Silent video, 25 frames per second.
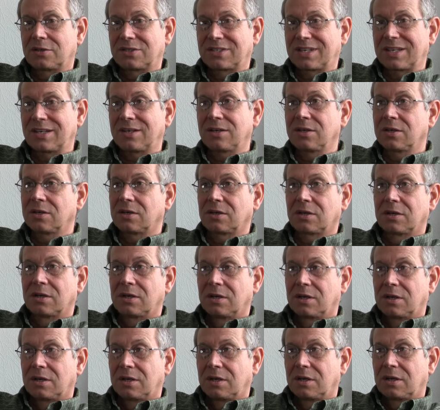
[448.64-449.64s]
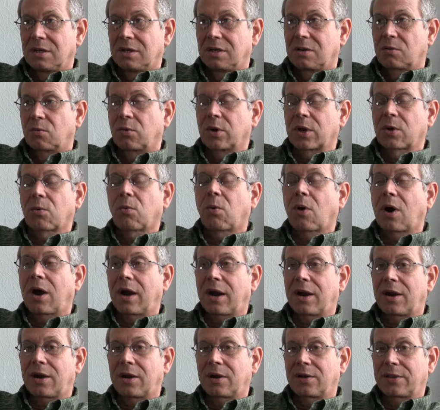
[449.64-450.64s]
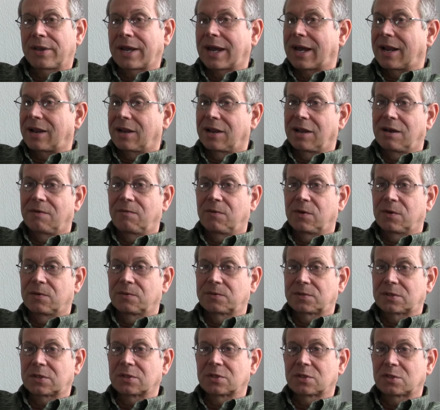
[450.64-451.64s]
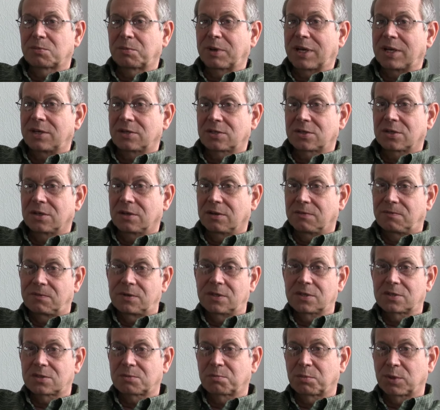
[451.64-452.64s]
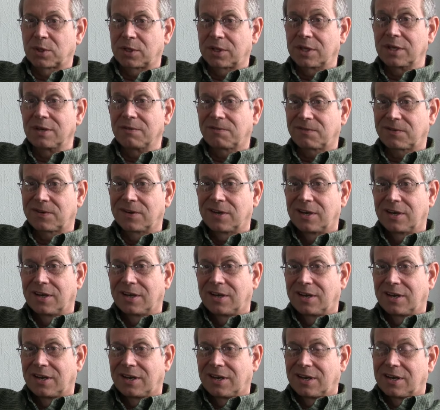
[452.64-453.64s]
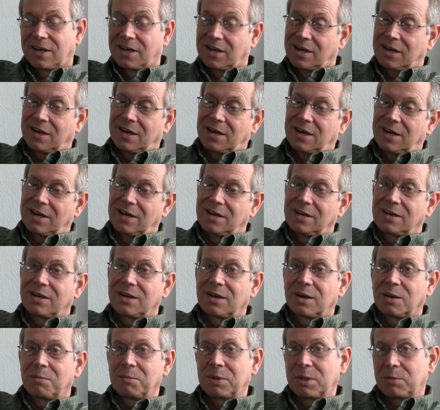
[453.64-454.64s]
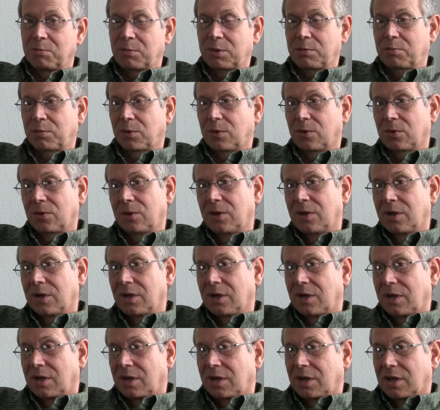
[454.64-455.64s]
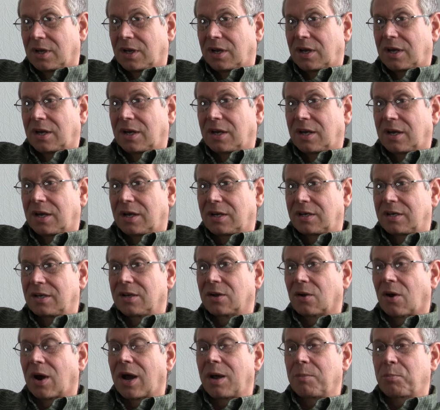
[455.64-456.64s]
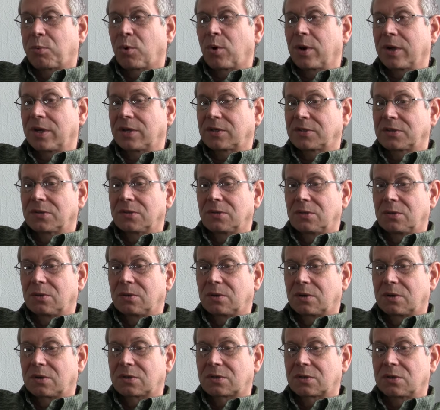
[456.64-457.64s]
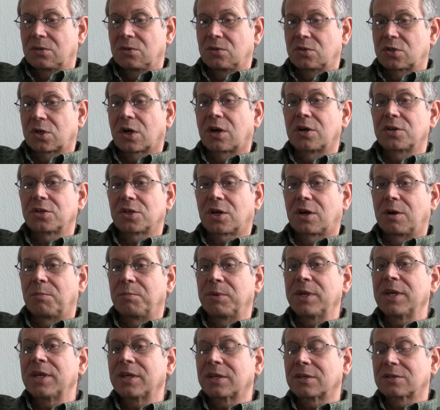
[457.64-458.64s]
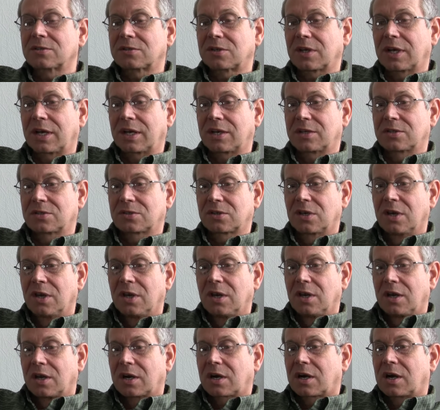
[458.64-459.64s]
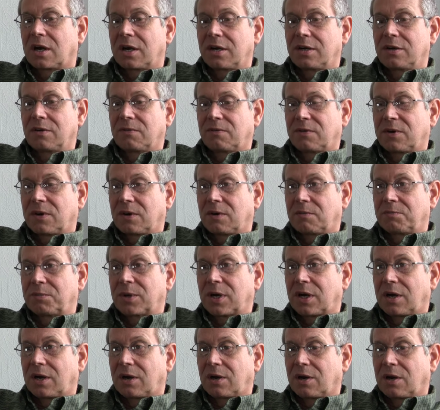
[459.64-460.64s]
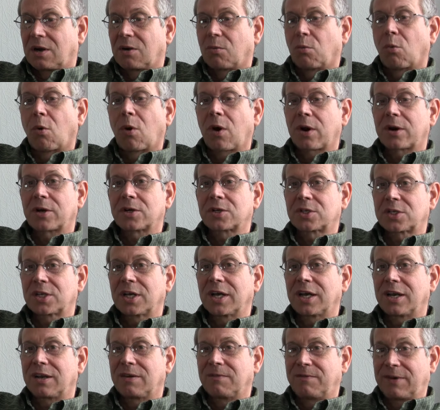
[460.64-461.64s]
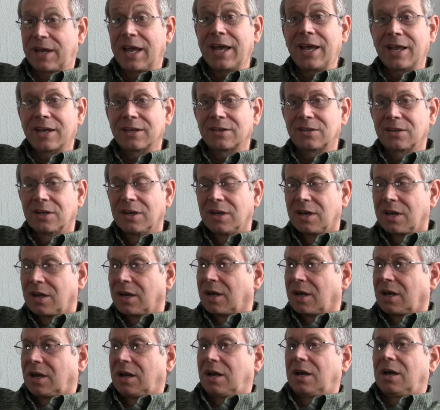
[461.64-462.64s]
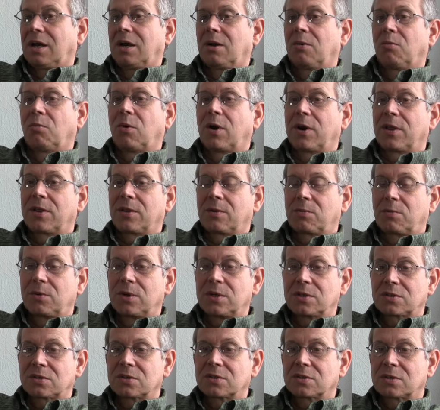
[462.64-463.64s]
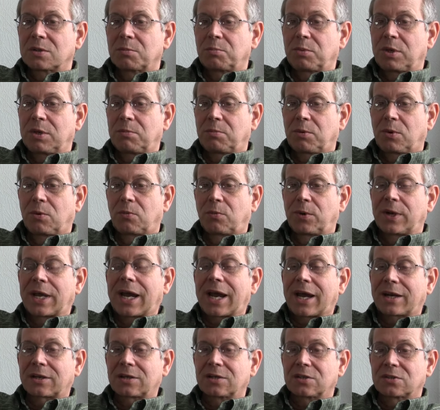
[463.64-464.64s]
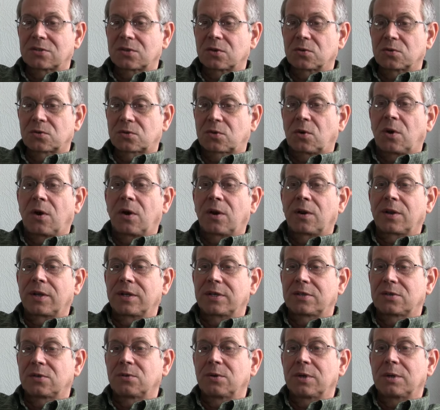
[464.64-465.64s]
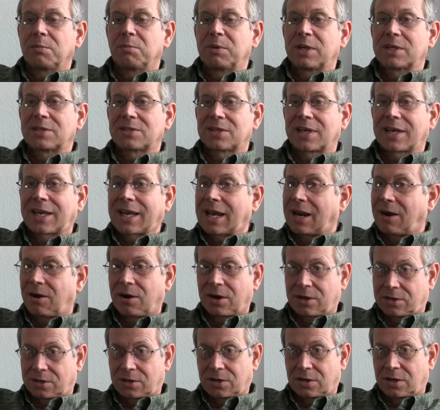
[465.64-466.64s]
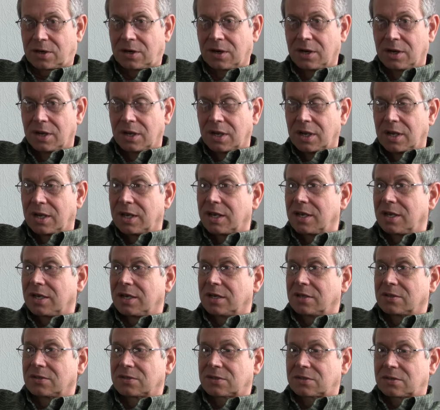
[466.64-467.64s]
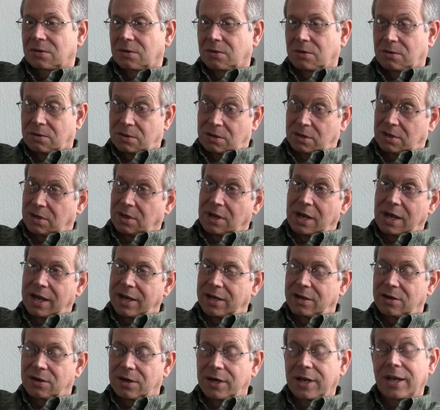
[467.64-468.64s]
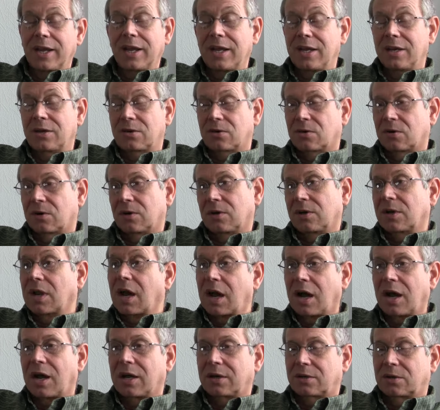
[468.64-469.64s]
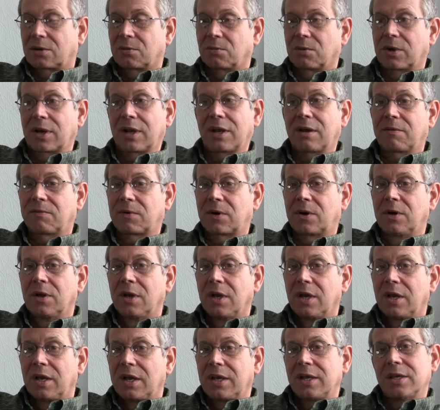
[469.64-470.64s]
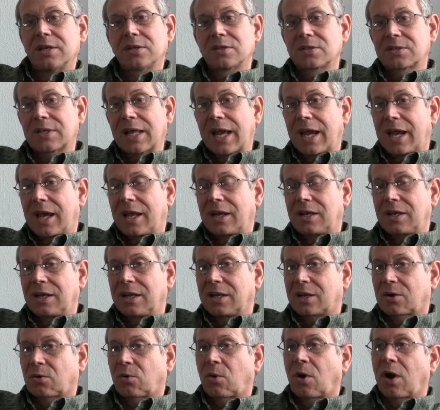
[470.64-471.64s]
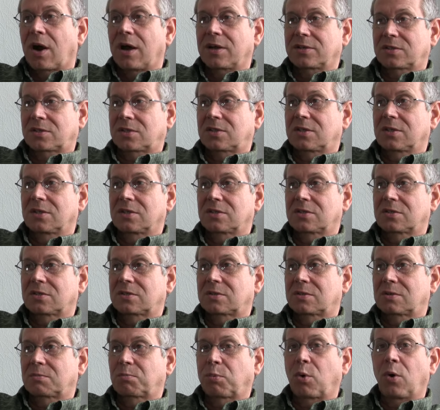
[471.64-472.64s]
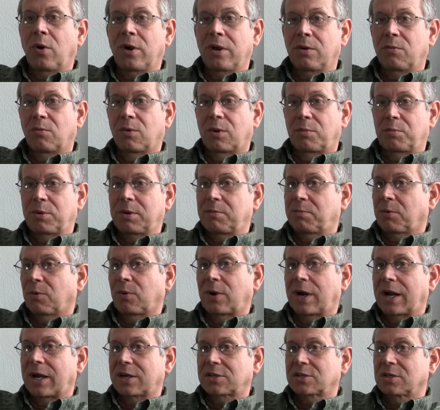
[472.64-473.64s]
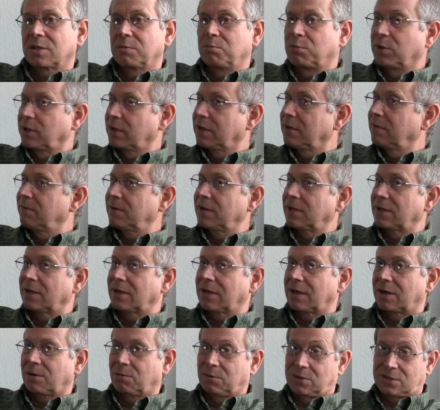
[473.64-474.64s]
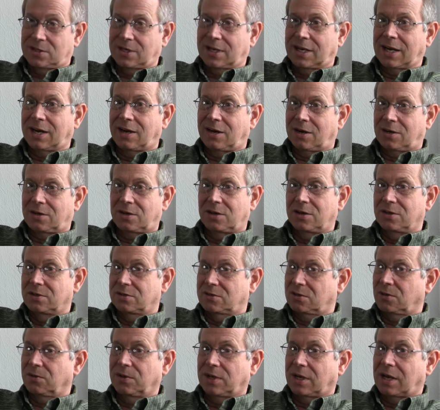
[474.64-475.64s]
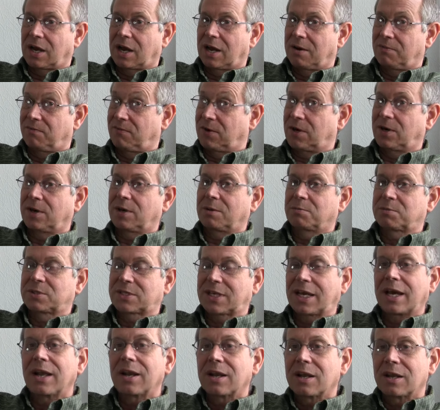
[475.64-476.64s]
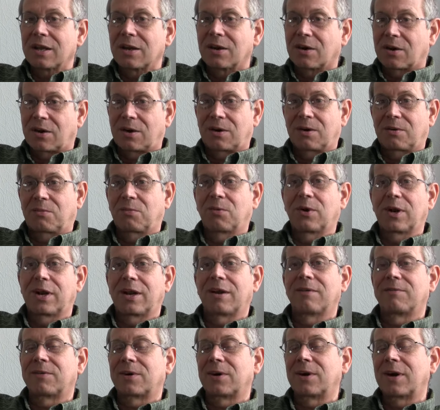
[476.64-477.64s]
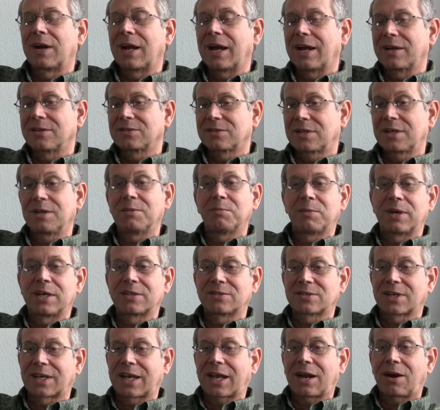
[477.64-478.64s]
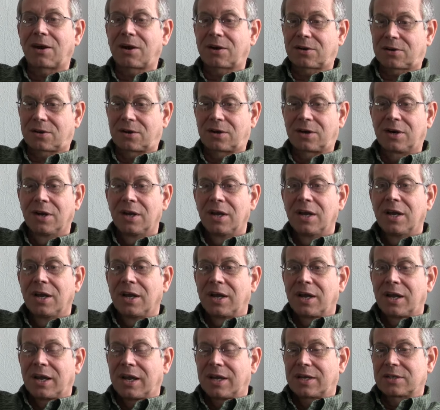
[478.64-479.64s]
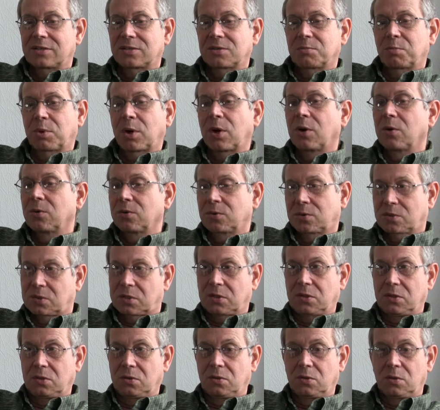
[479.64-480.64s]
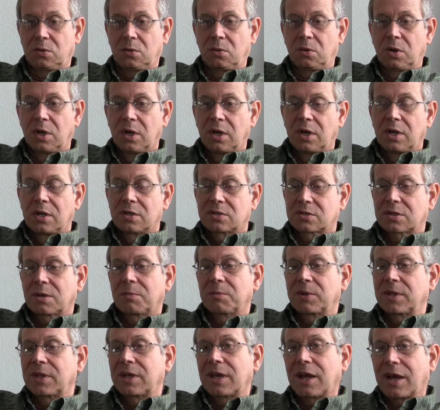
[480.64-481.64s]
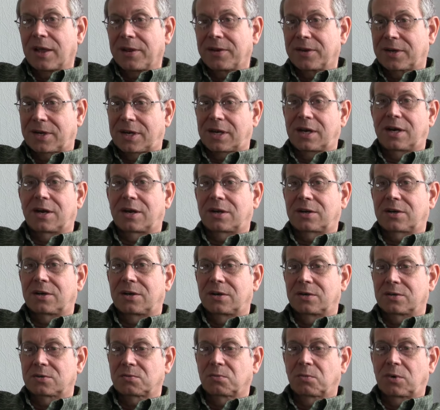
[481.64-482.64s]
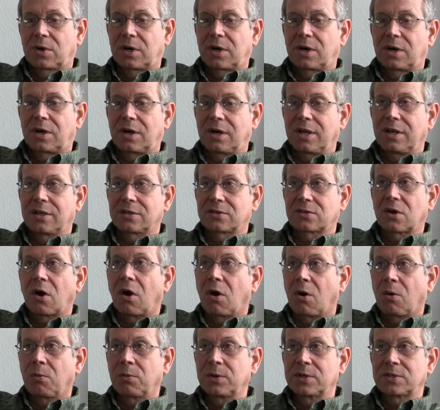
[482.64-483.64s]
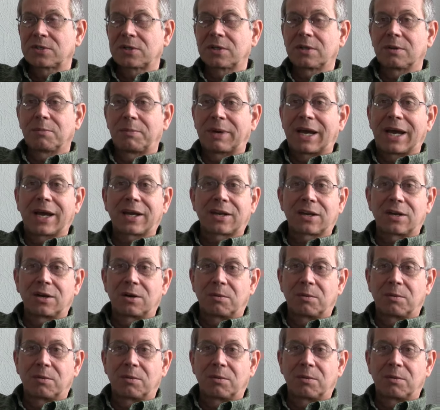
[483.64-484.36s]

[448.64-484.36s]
didn't require that level of suspension of disbelief. I mean, people, you know, I point to Jar Jar Binks as kind of a watershed event. One of the reasons that people reacted so strongly to him as a character is, you like or hate or not or whatever, is that it crossed this point where people were actually believing that it was a character, and so they got very upset at or whatever as him as a character, as opposed to some of the other characters where it's always in the back of